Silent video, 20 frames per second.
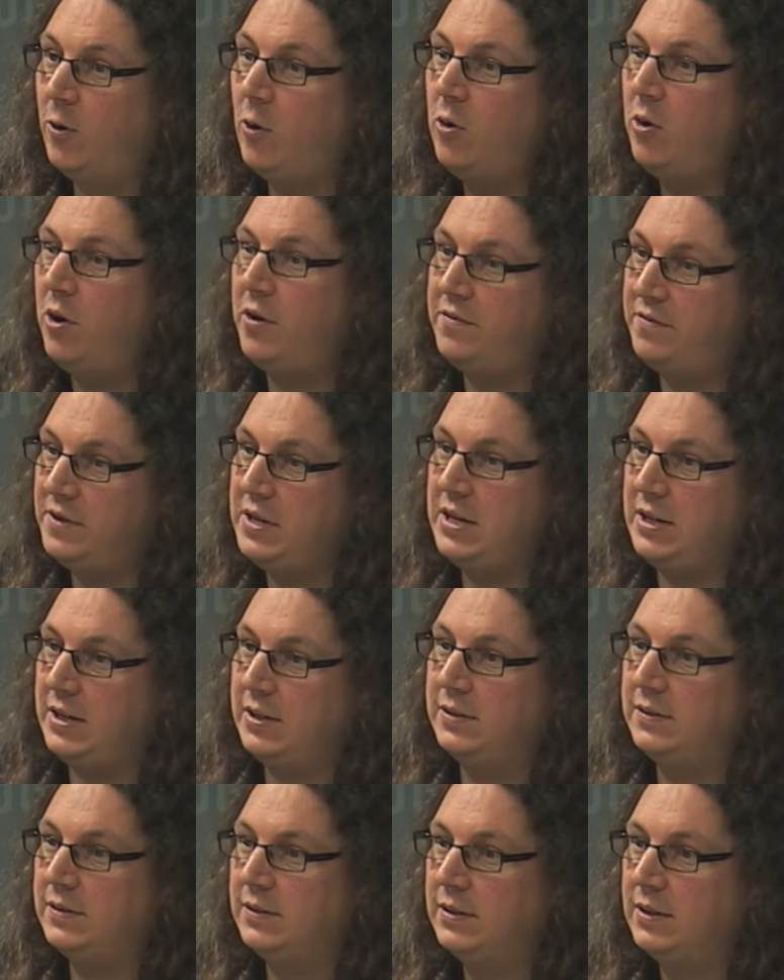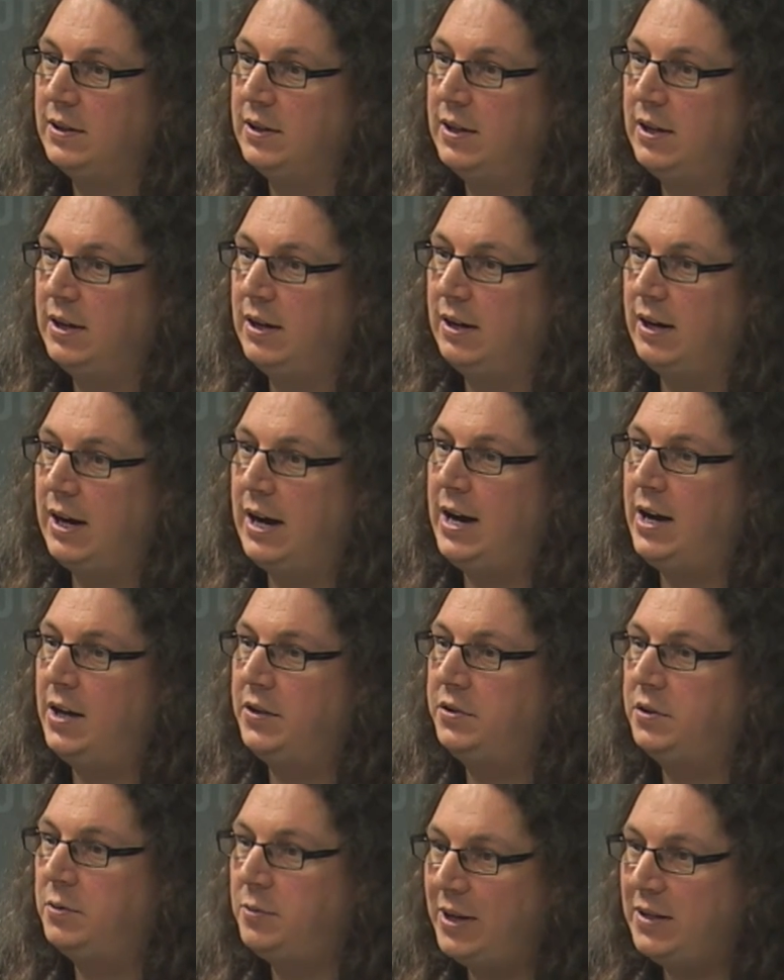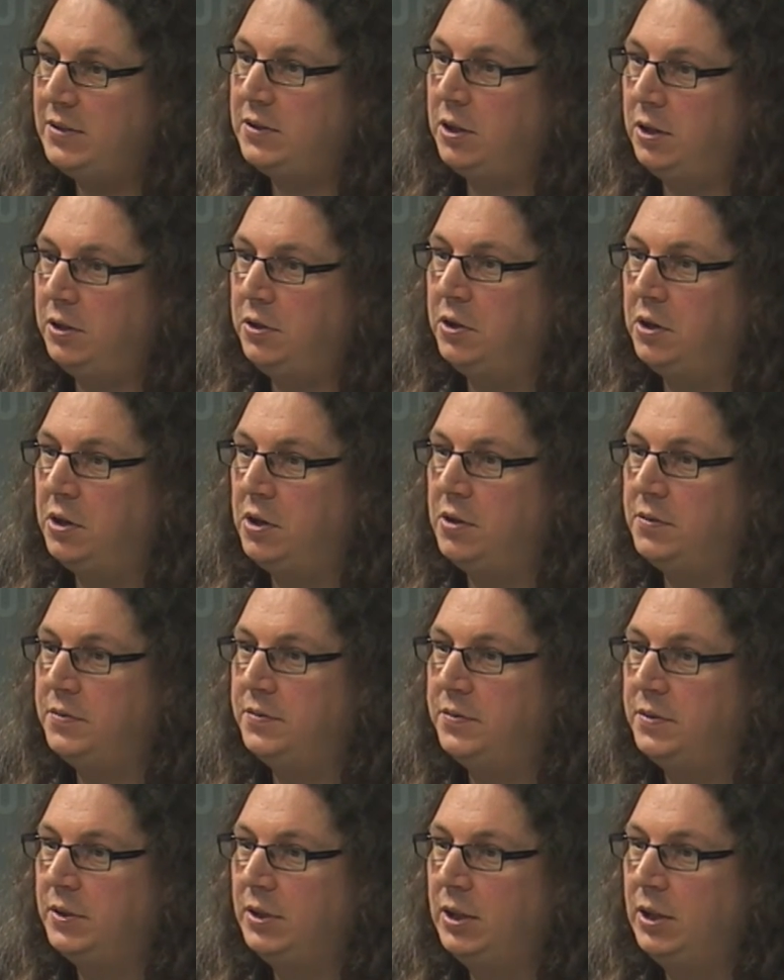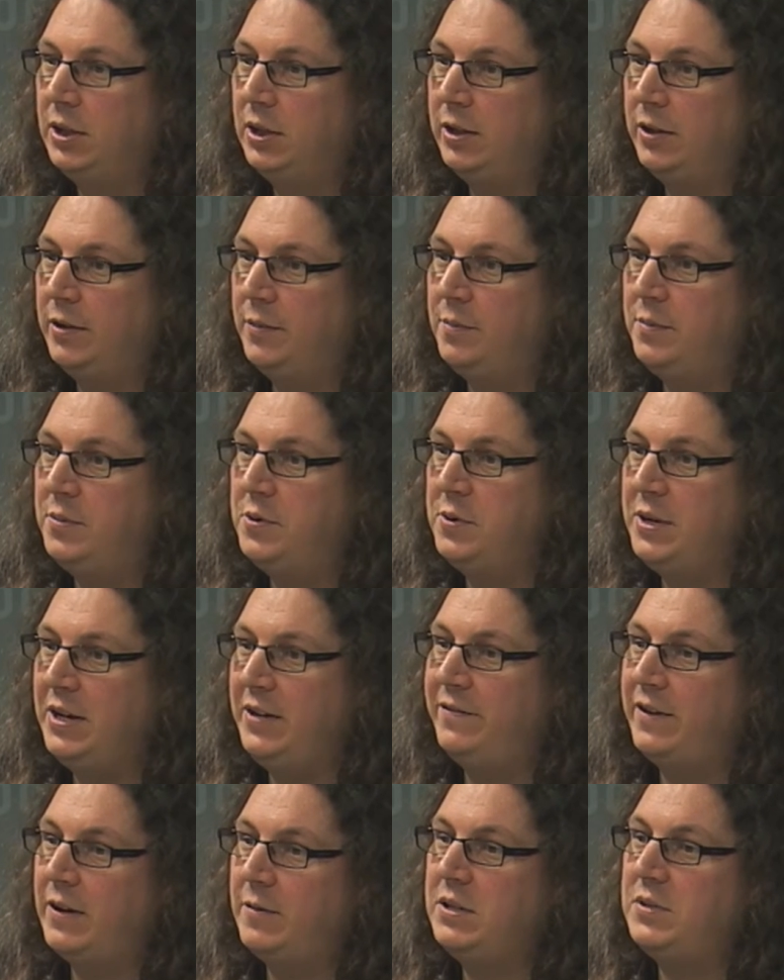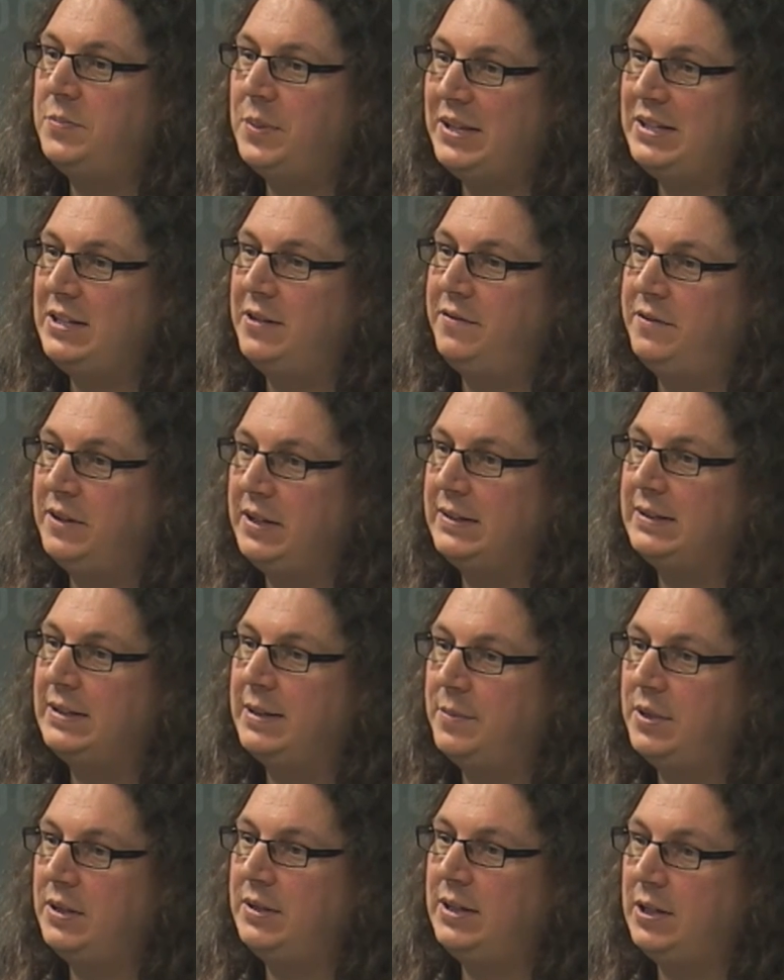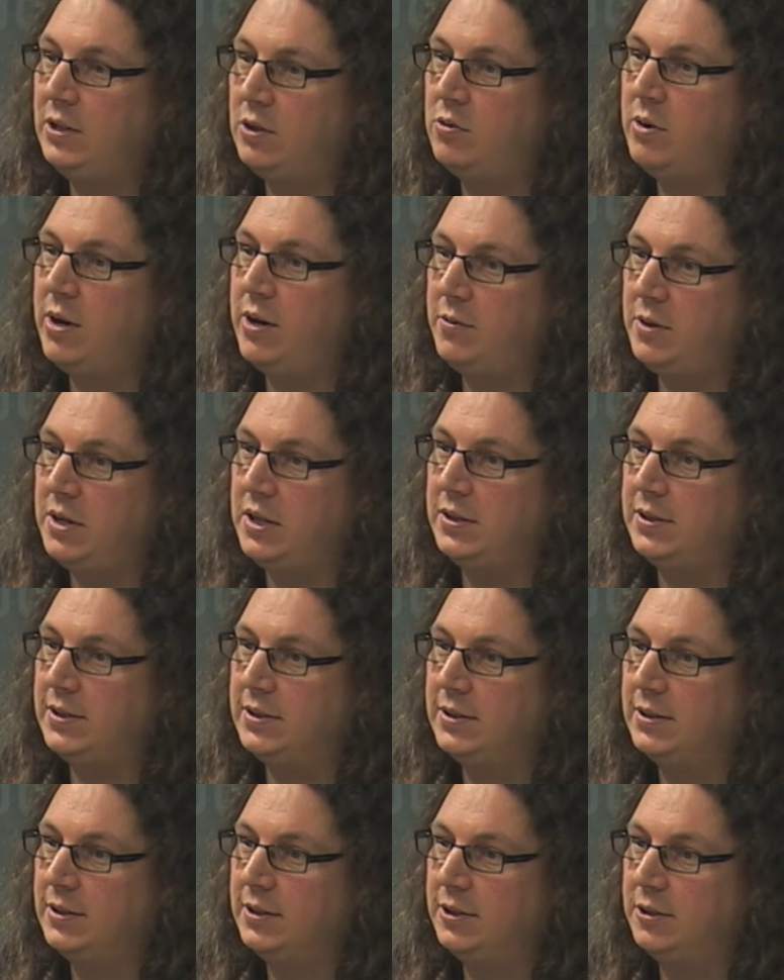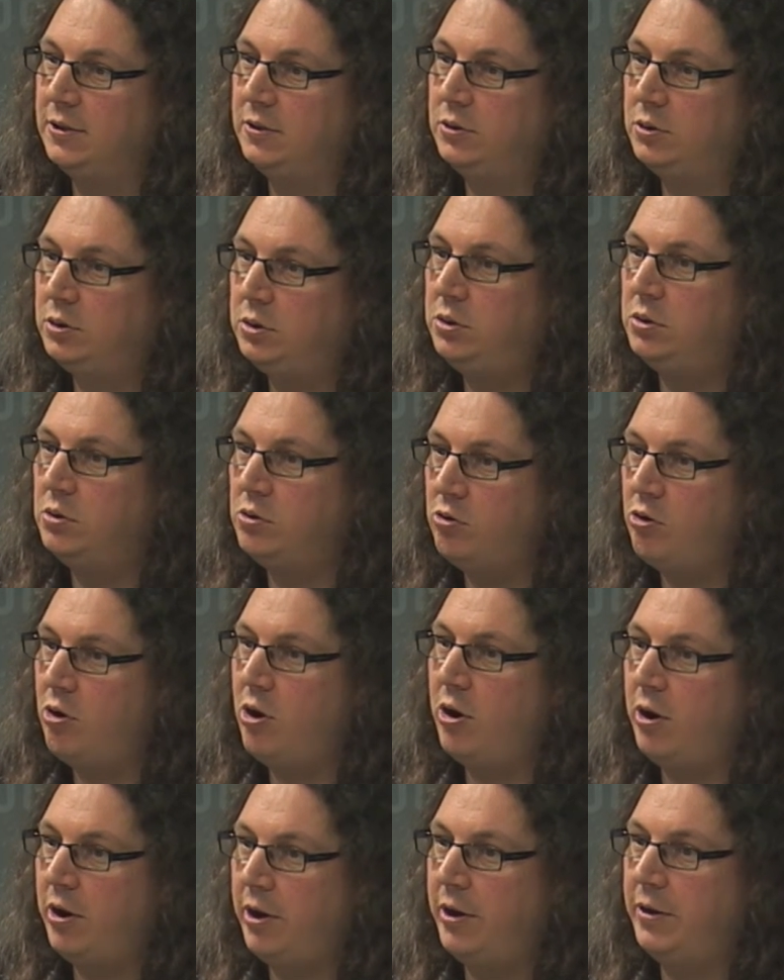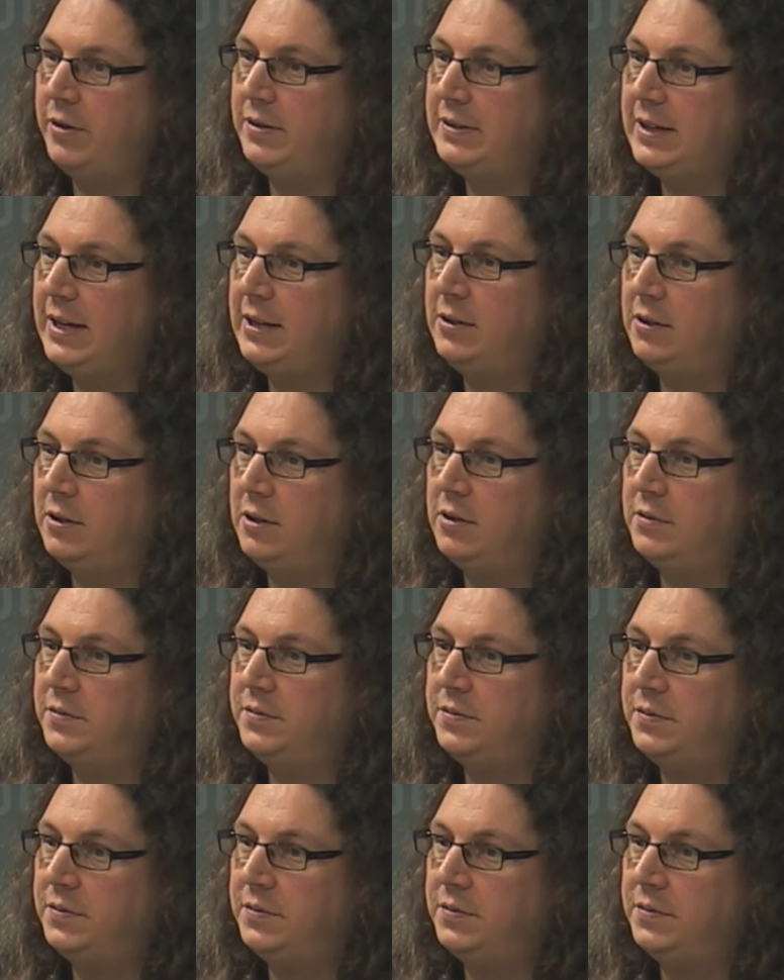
All of these are the result of doing very specific semantic queries to a set of